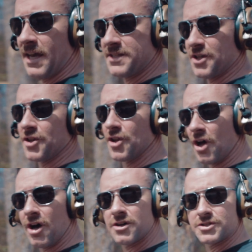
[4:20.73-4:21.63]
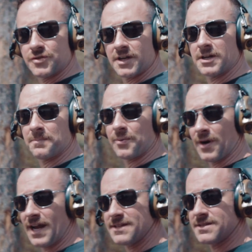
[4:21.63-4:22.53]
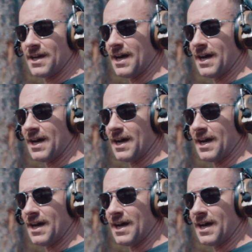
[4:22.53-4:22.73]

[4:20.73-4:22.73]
It's a long trigger press,